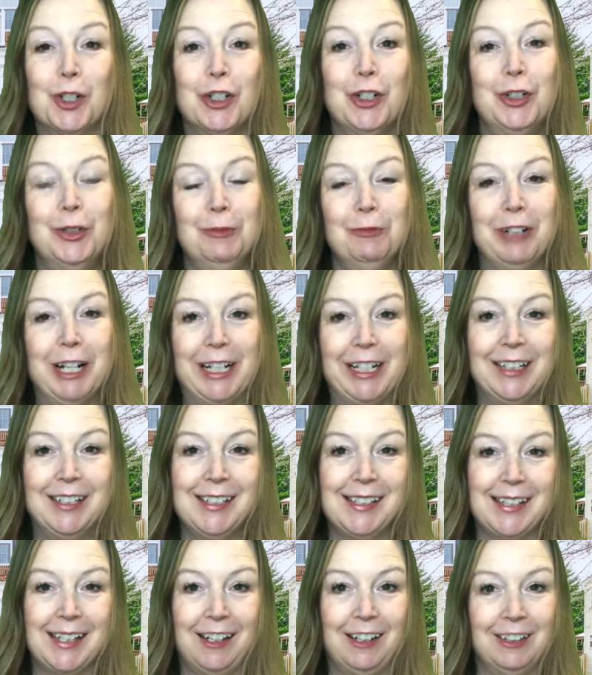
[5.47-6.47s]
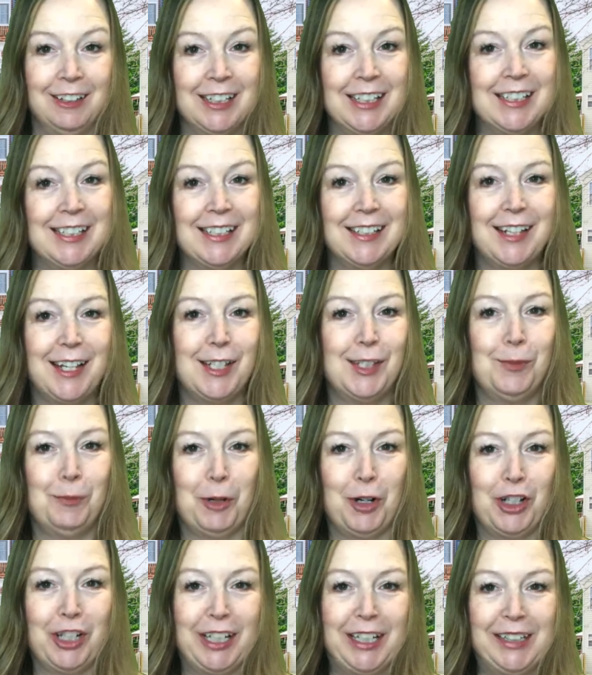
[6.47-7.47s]
home ready to sell in today's
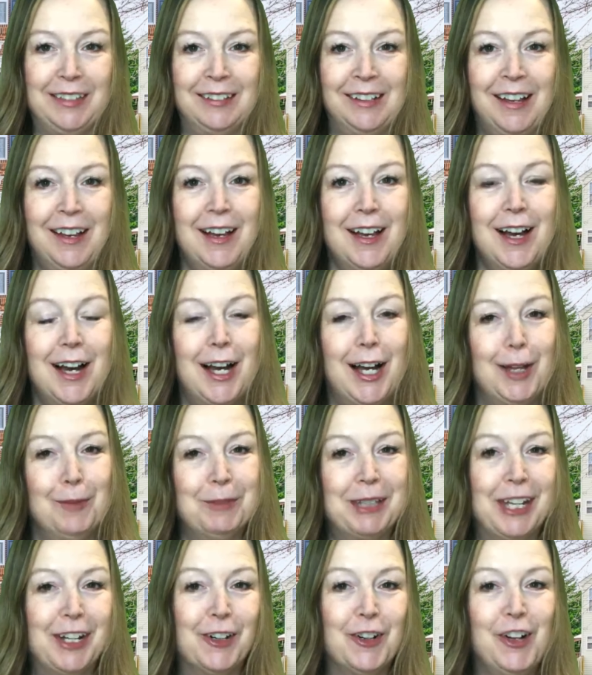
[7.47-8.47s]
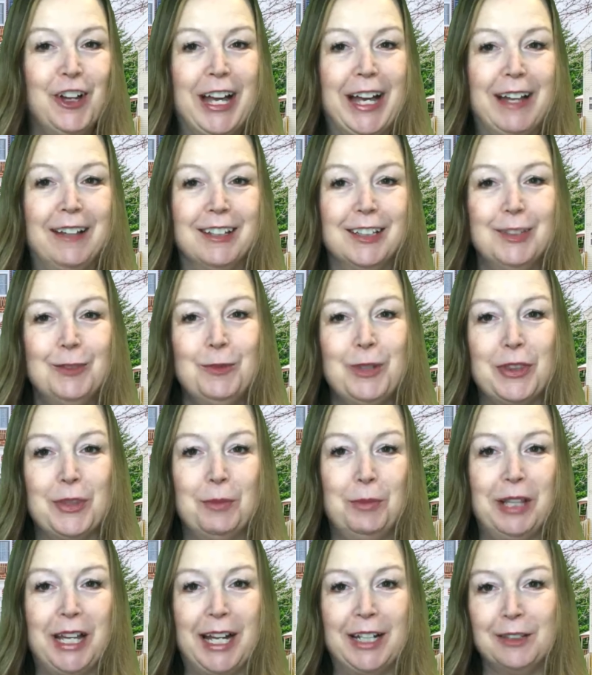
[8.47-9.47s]
market. I'm Karyl Allen with the
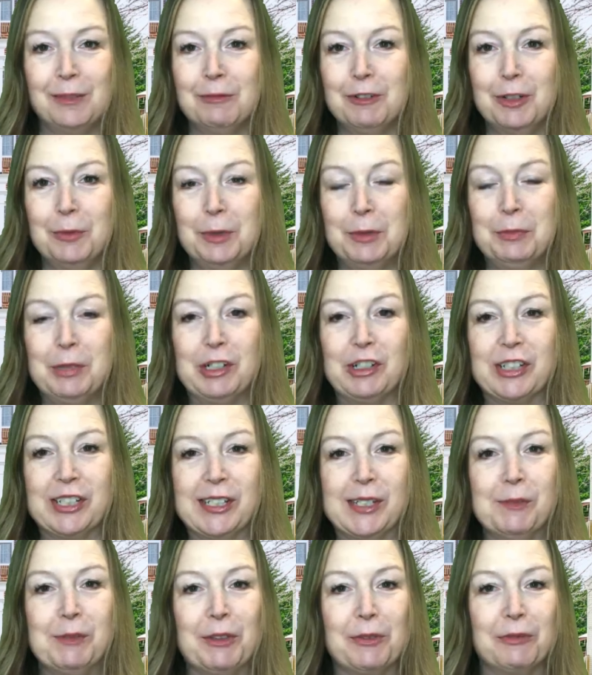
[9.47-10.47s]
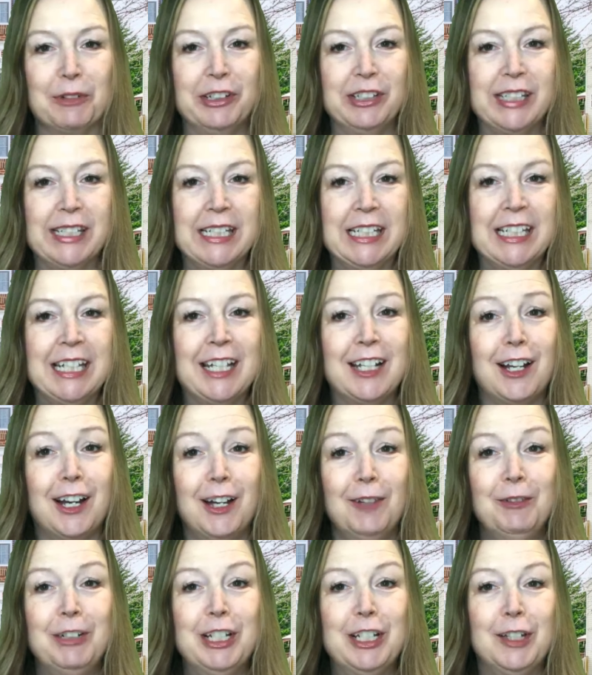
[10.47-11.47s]
Platinum Group at Pearson Smith Realty, and I
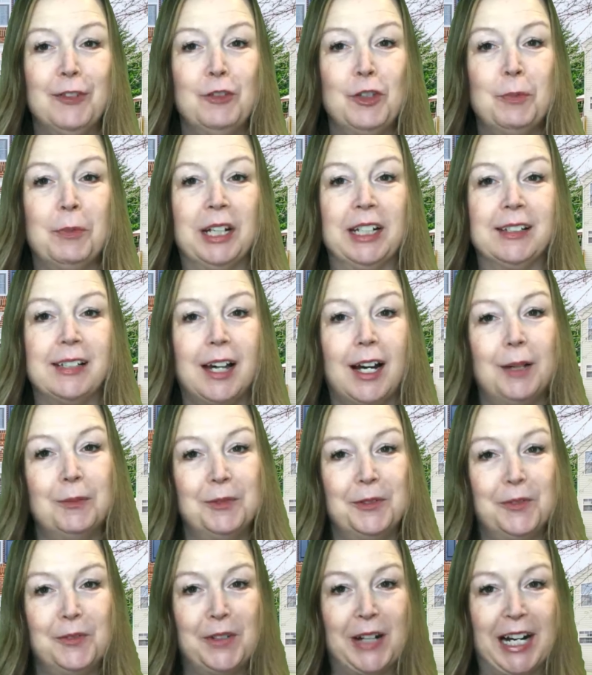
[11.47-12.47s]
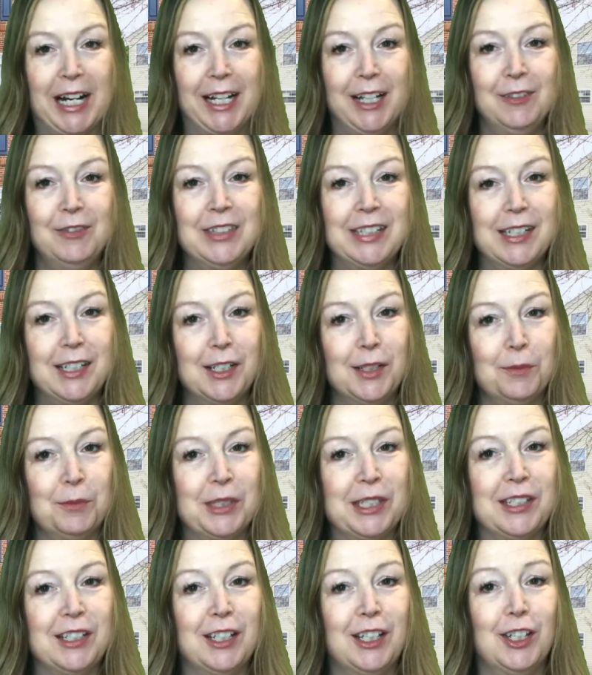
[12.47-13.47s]
want to give you my top five tips
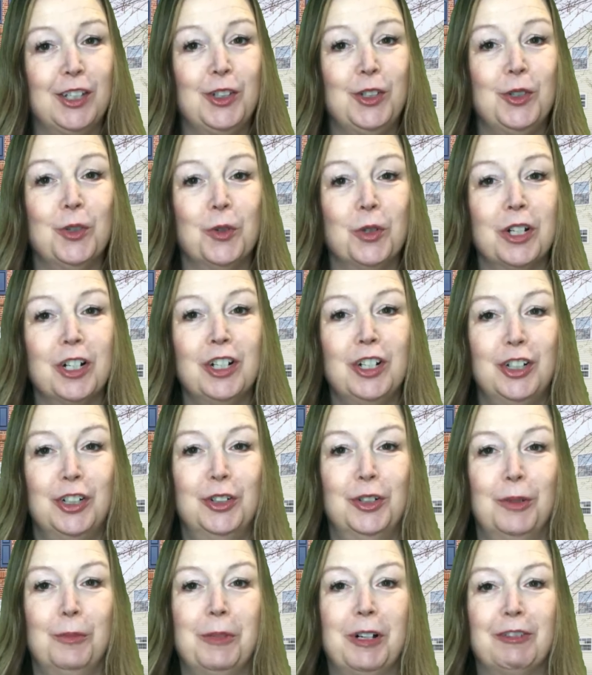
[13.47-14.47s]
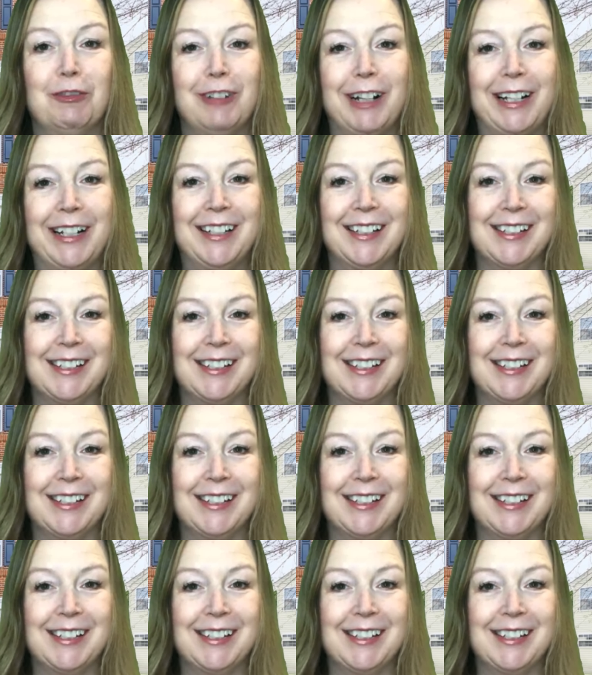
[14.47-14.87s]
to get your home ready to